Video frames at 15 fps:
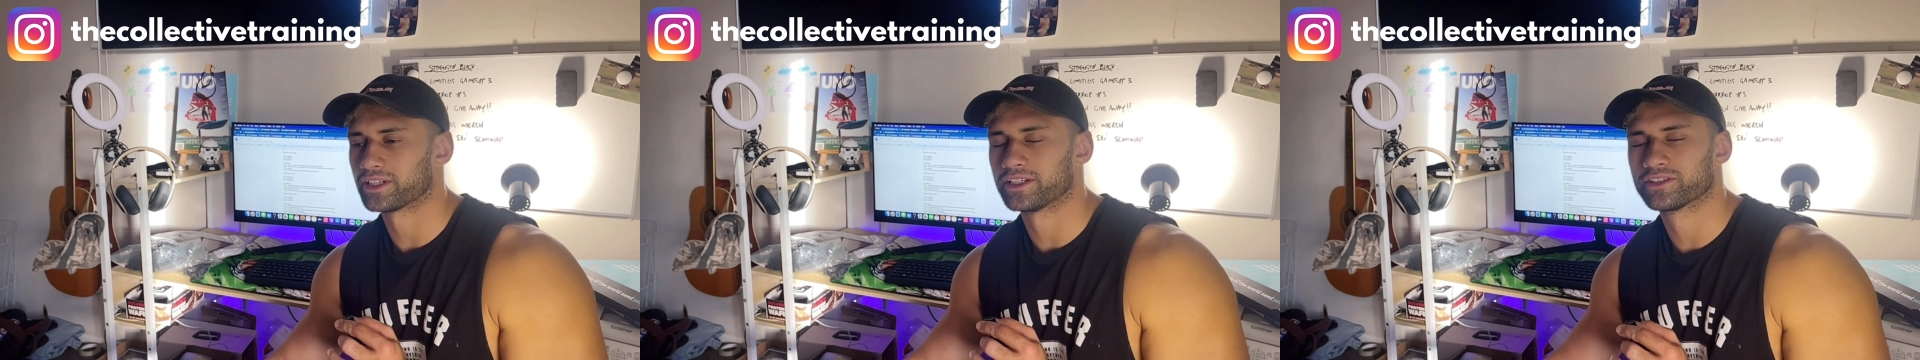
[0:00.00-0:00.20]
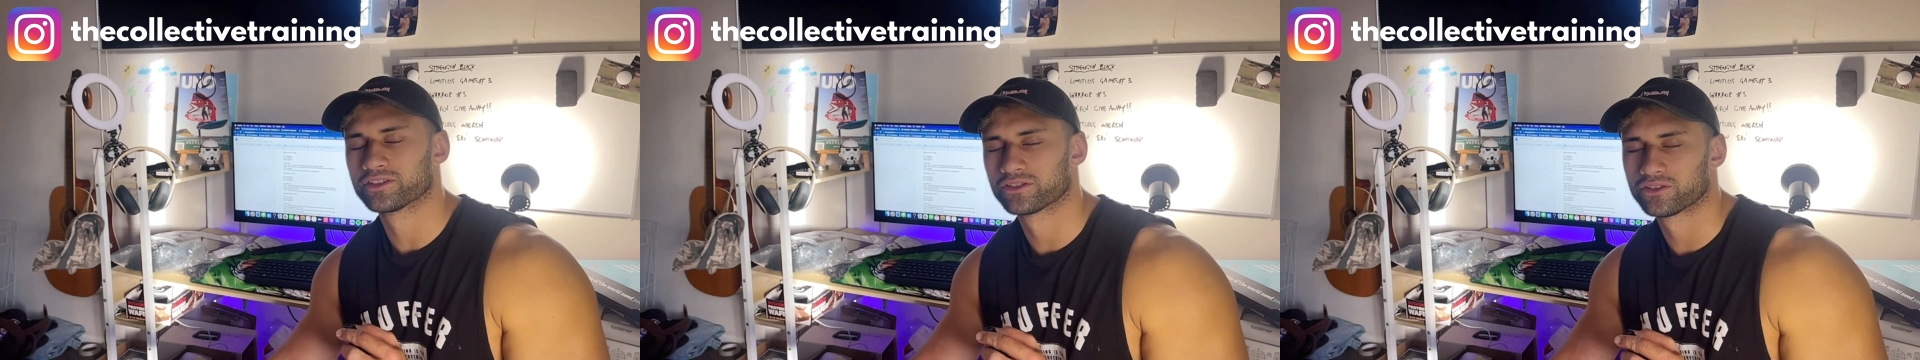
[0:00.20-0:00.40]
I
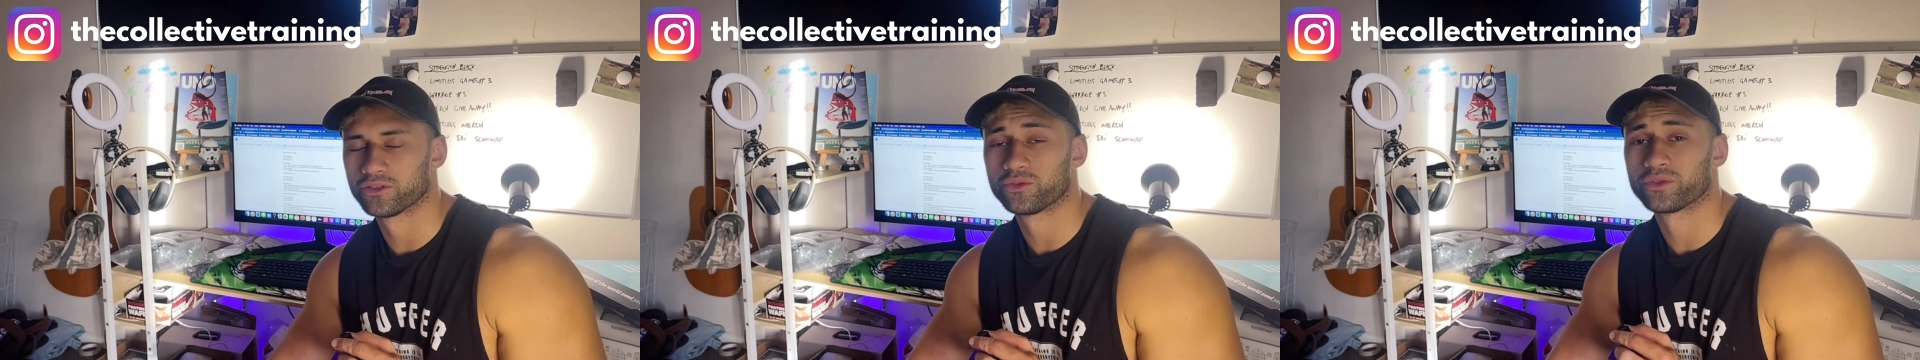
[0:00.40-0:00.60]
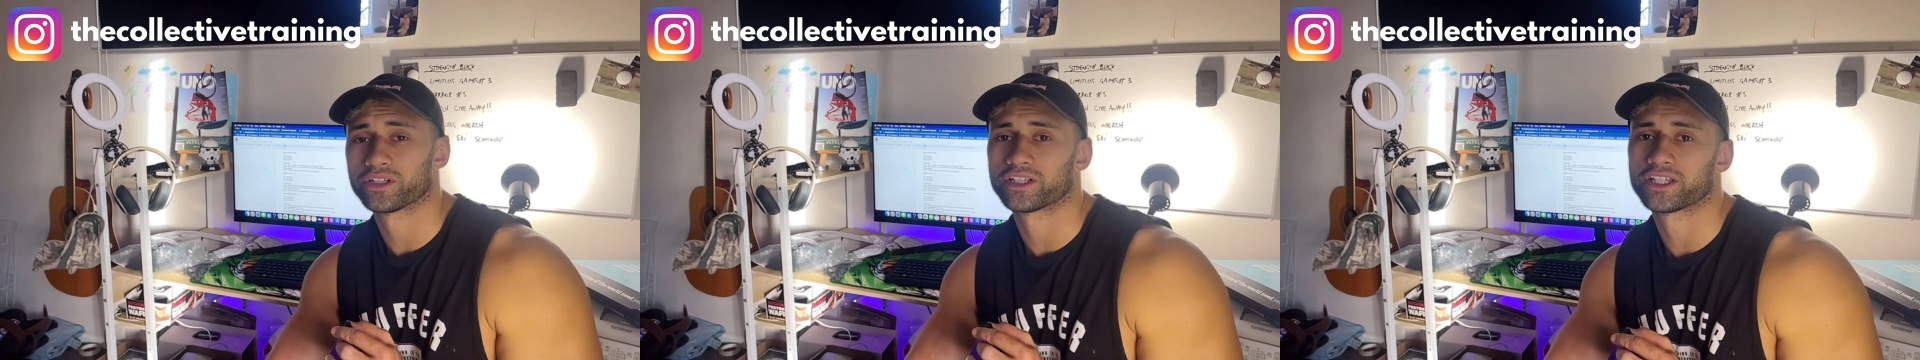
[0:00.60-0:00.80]
still
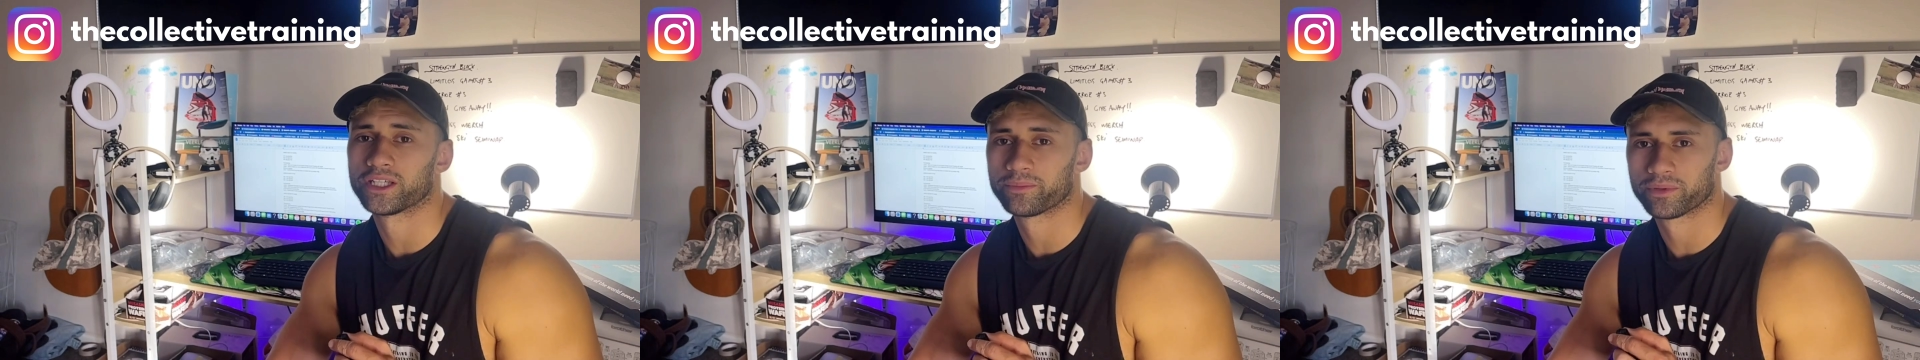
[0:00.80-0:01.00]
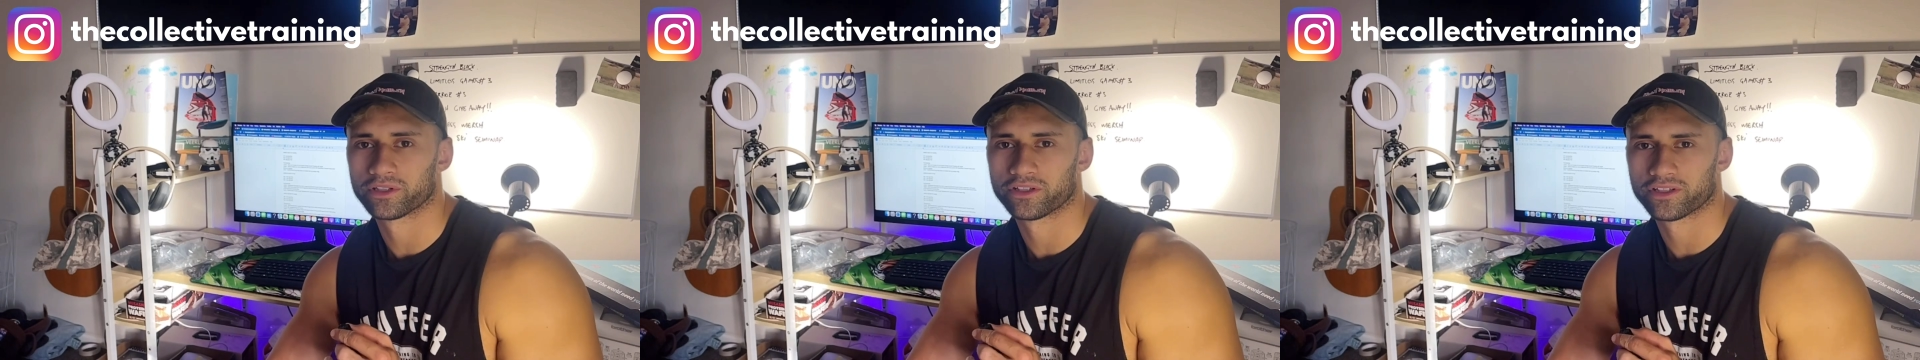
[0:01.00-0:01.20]
want to
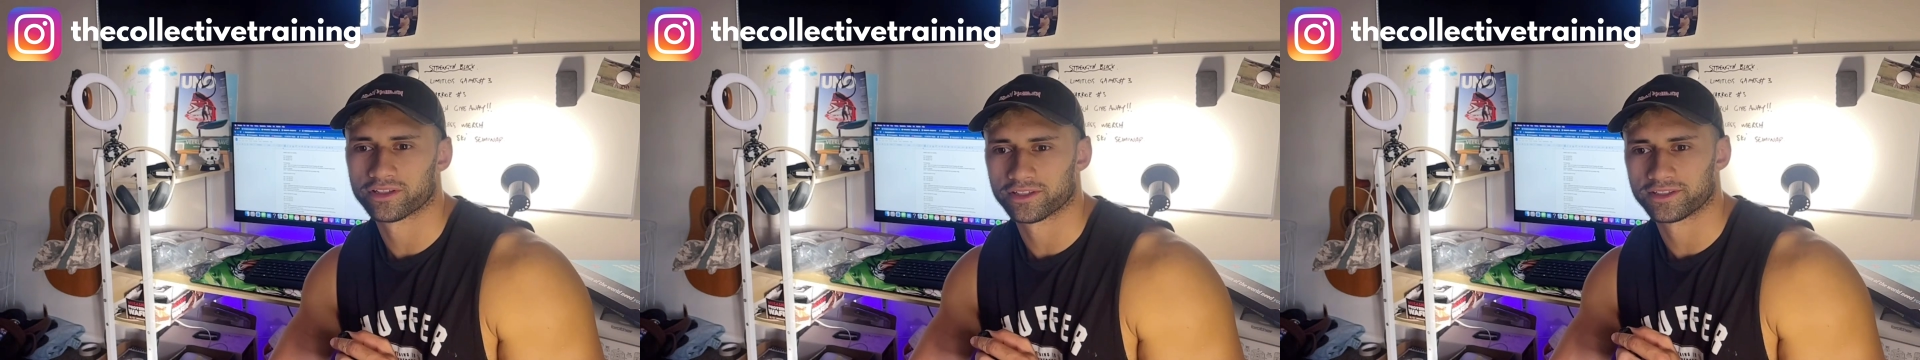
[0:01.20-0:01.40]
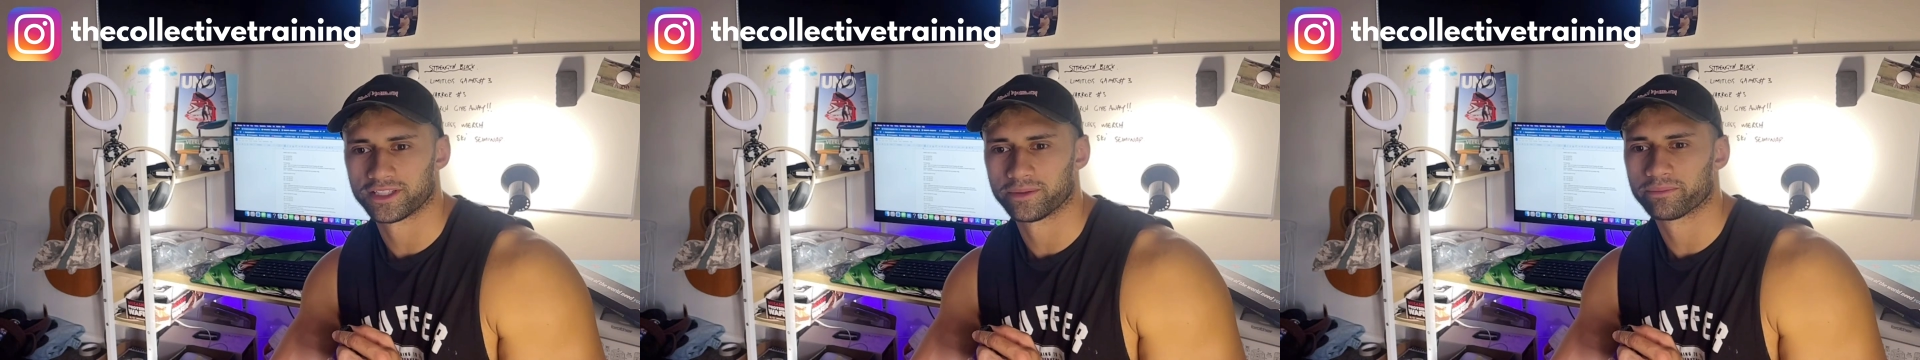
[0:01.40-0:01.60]
keep a lot of the
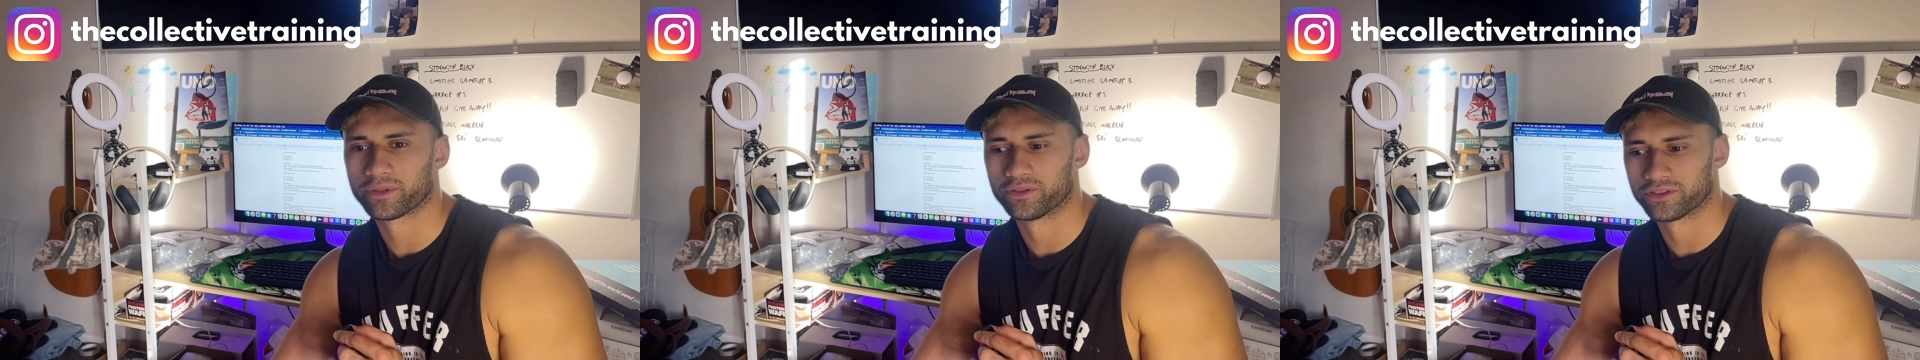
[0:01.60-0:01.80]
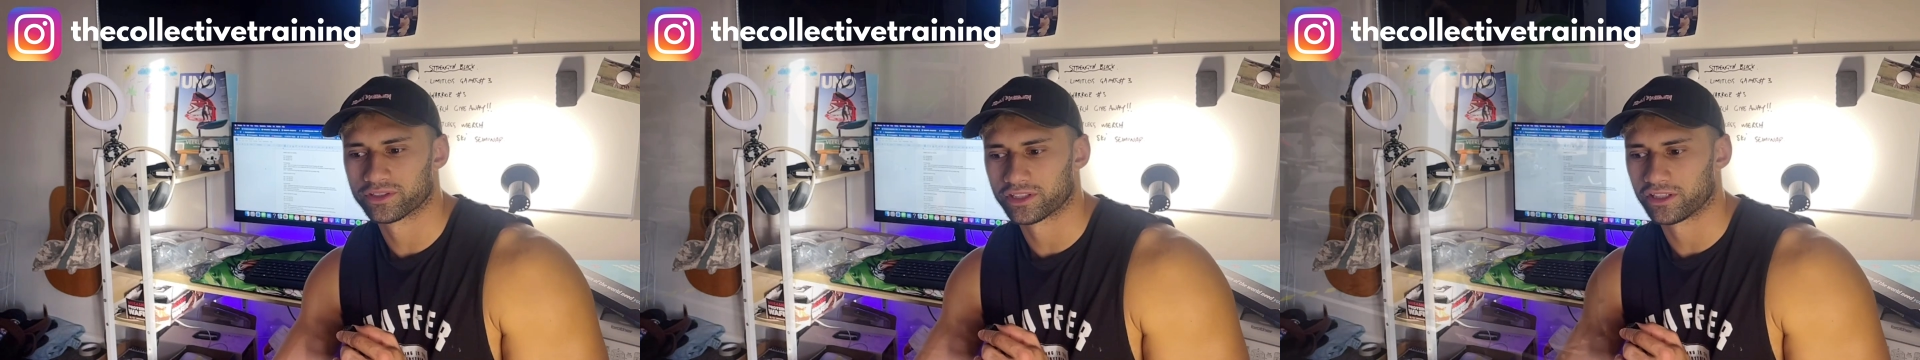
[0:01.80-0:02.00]
tempo
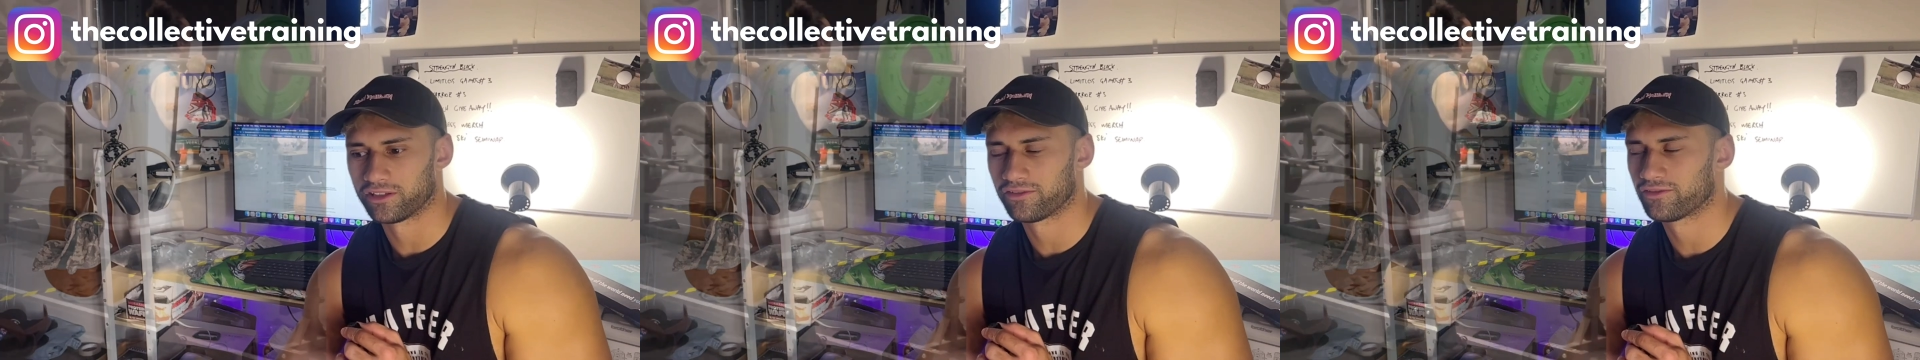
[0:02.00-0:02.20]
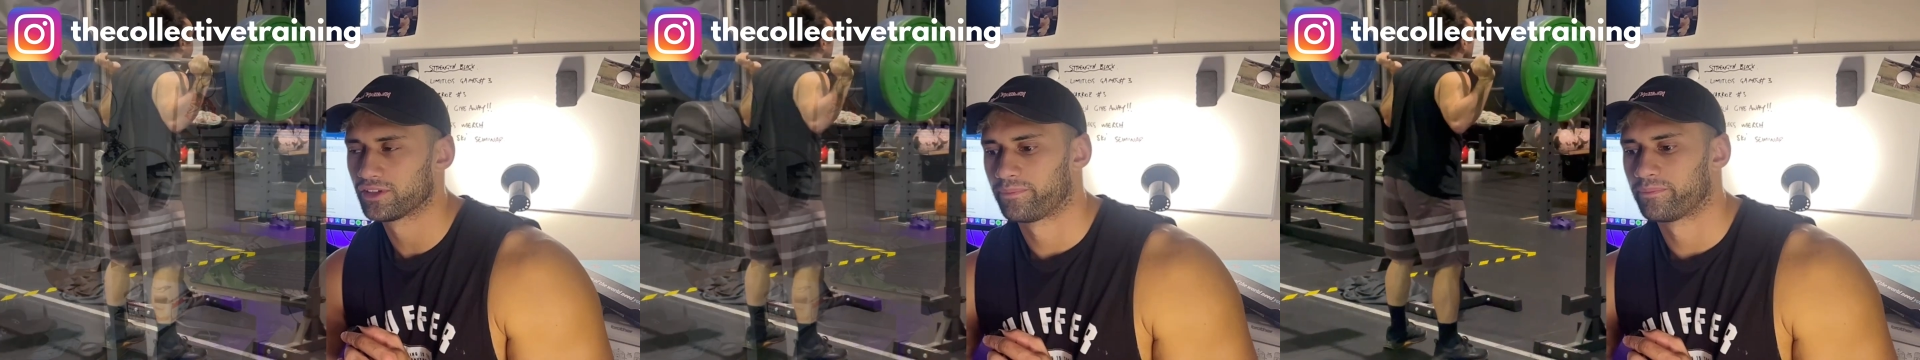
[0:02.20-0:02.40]

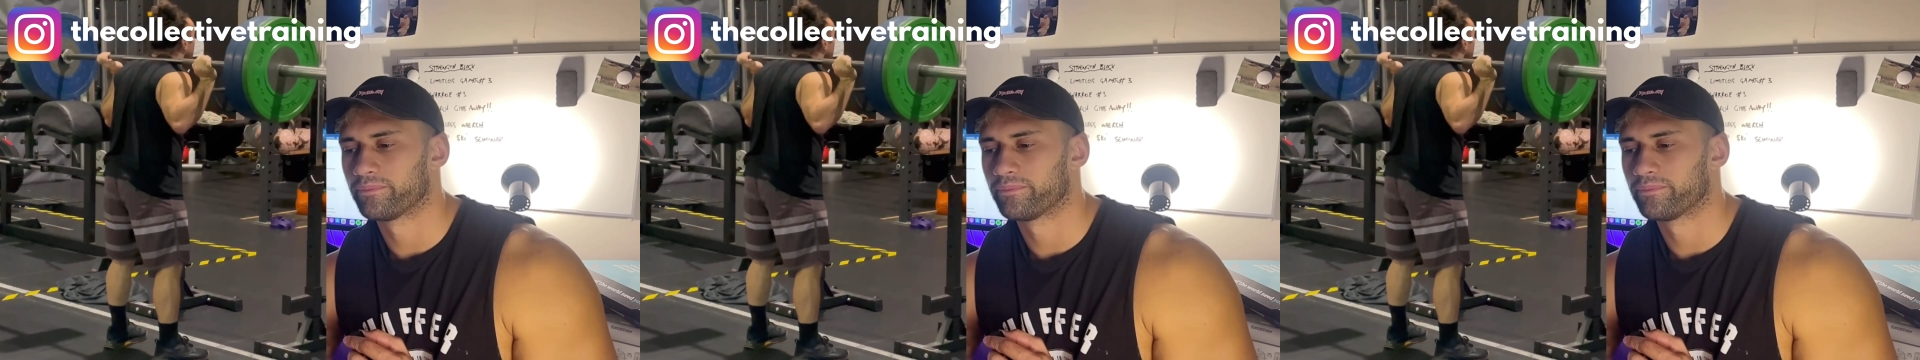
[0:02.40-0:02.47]
stuff,